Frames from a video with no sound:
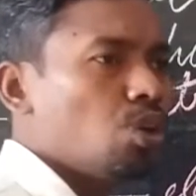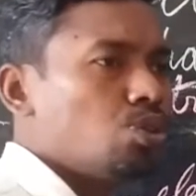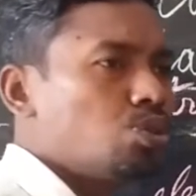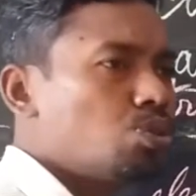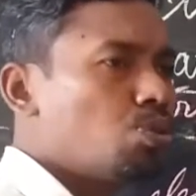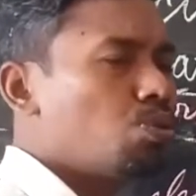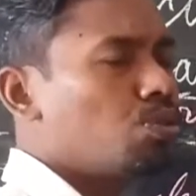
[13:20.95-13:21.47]

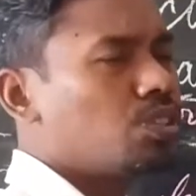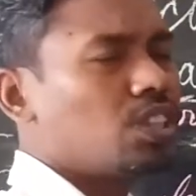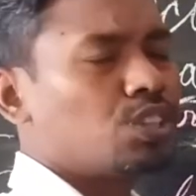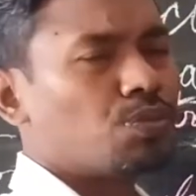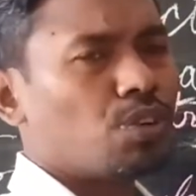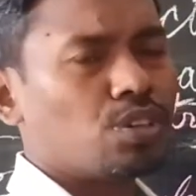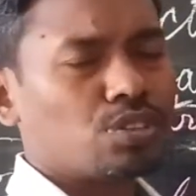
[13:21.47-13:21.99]
So this
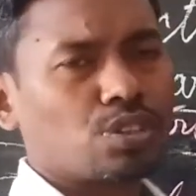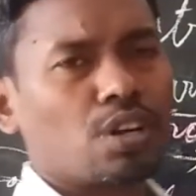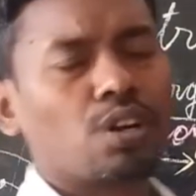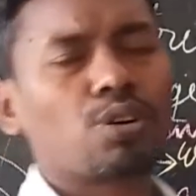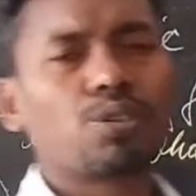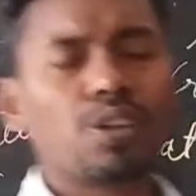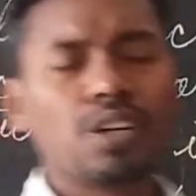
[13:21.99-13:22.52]
was a
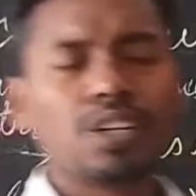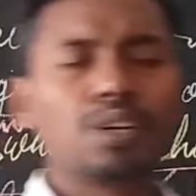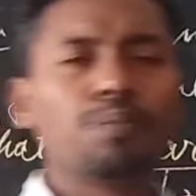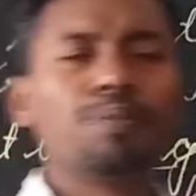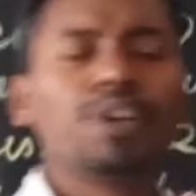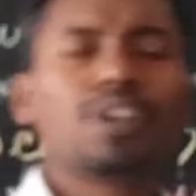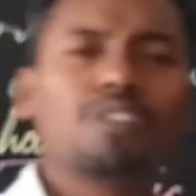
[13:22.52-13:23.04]
little
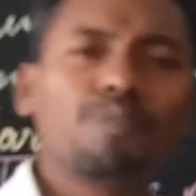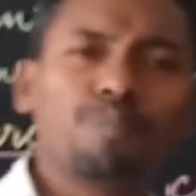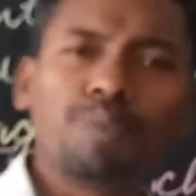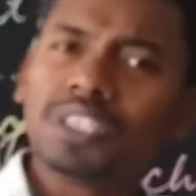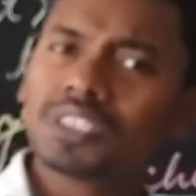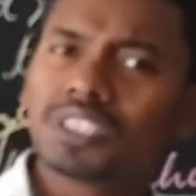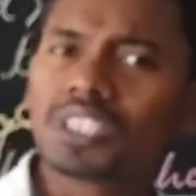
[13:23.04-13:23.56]
bit of
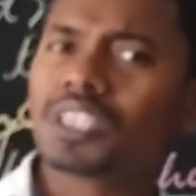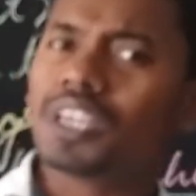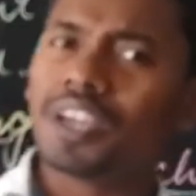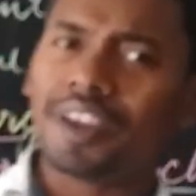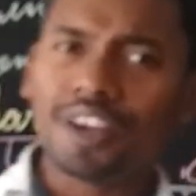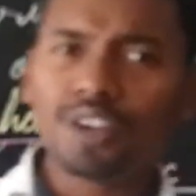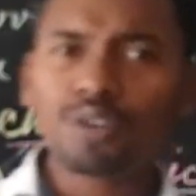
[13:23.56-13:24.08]
basic
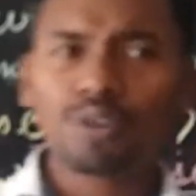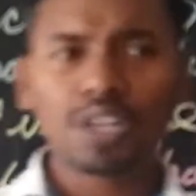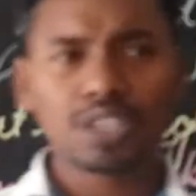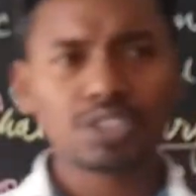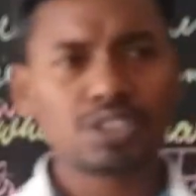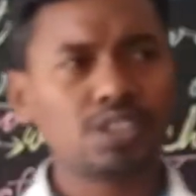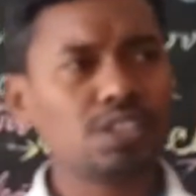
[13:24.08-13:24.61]

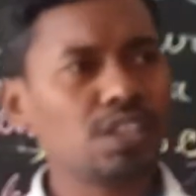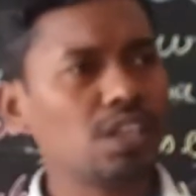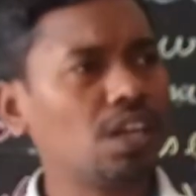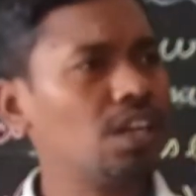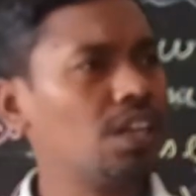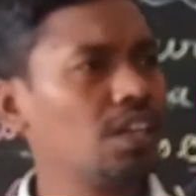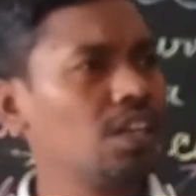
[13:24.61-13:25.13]
introduction
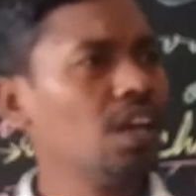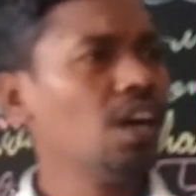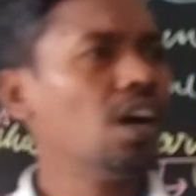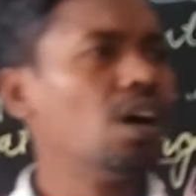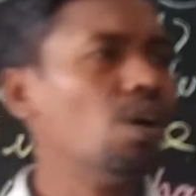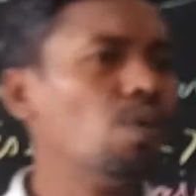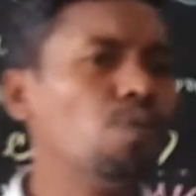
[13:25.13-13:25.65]
regarding
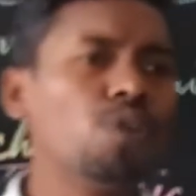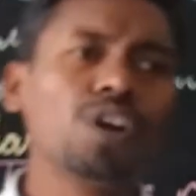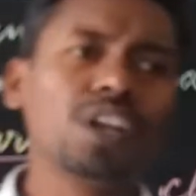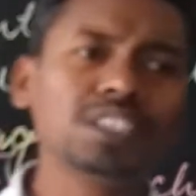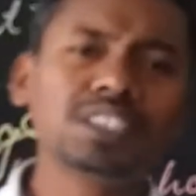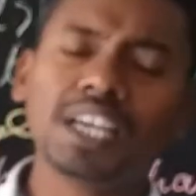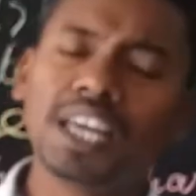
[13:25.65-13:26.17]
what
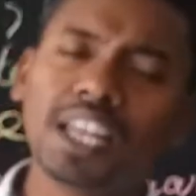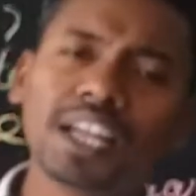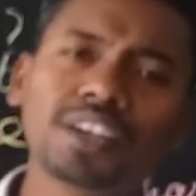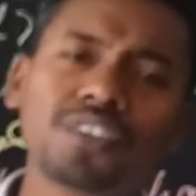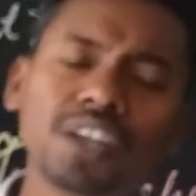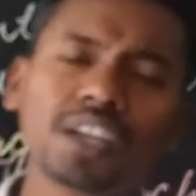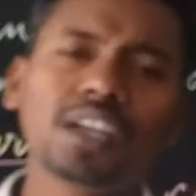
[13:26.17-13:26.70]
is
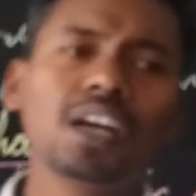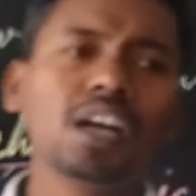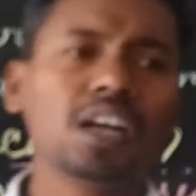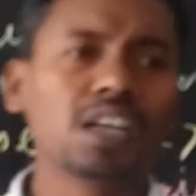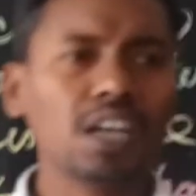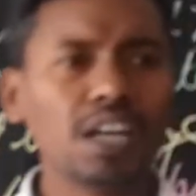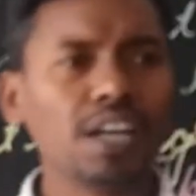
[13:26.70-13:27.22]

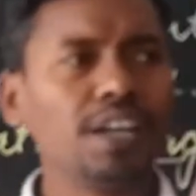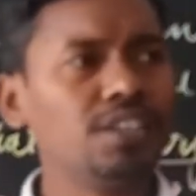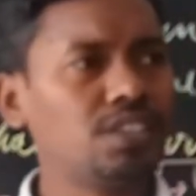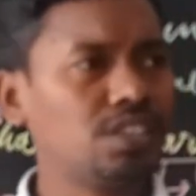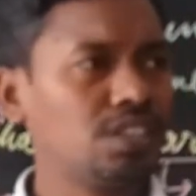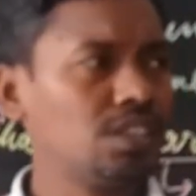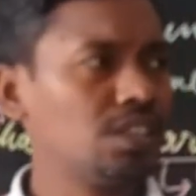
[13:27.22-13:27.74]
electric current.
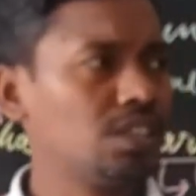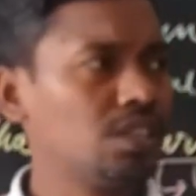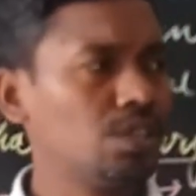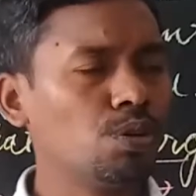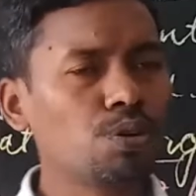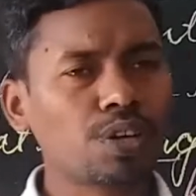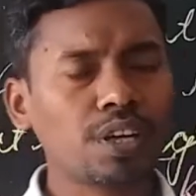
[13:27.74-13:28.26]

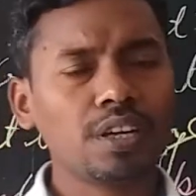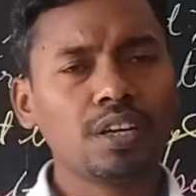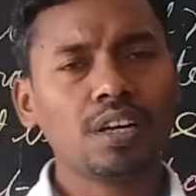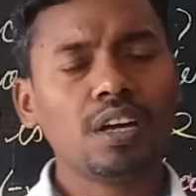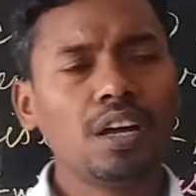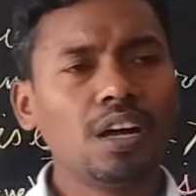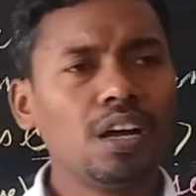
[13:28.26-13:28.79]
Okay,
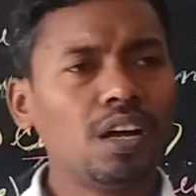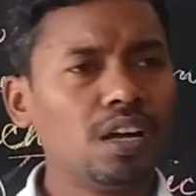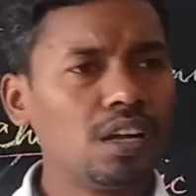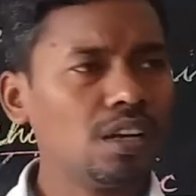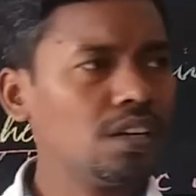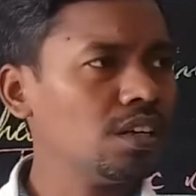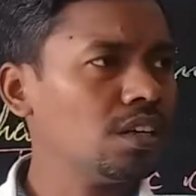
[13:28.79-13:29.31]

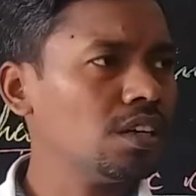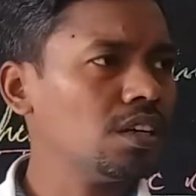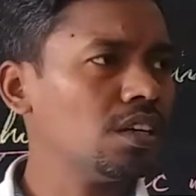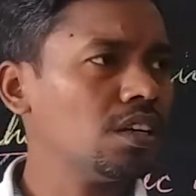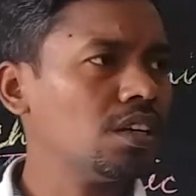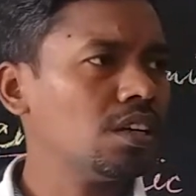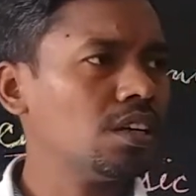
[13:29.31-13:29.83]

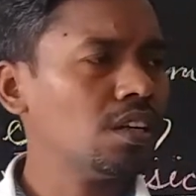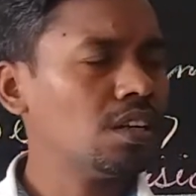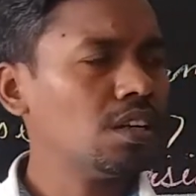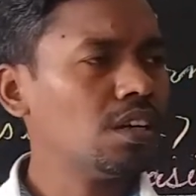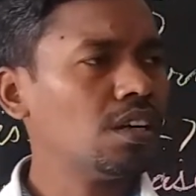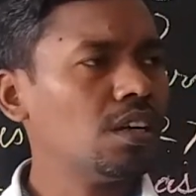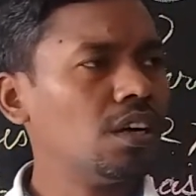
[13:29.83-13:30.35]

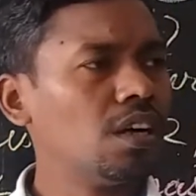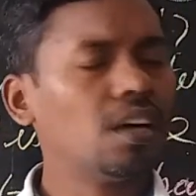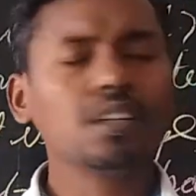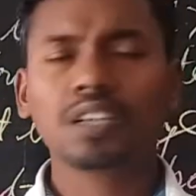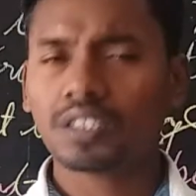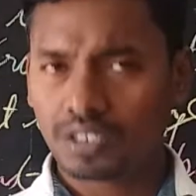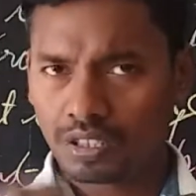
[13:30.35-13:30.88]
and
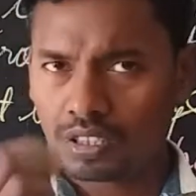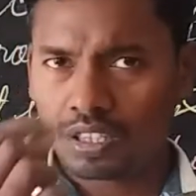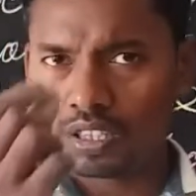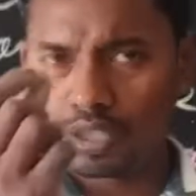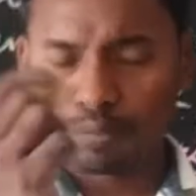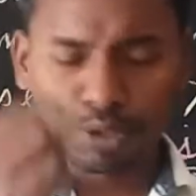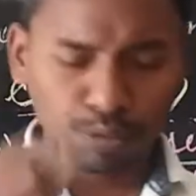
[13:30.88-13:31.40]
yes, a
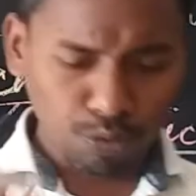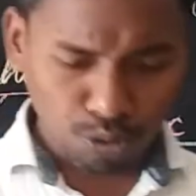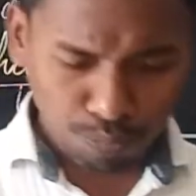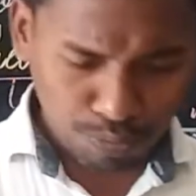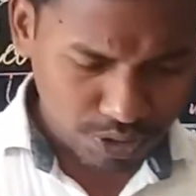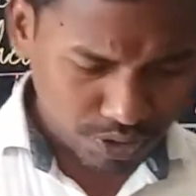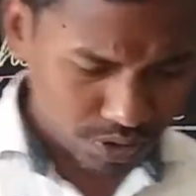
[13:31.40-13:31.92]
little bit more
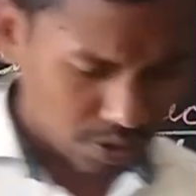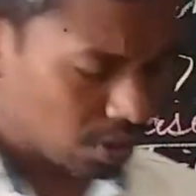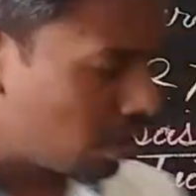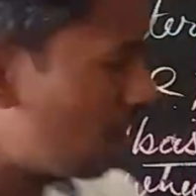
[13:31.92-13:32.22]
please.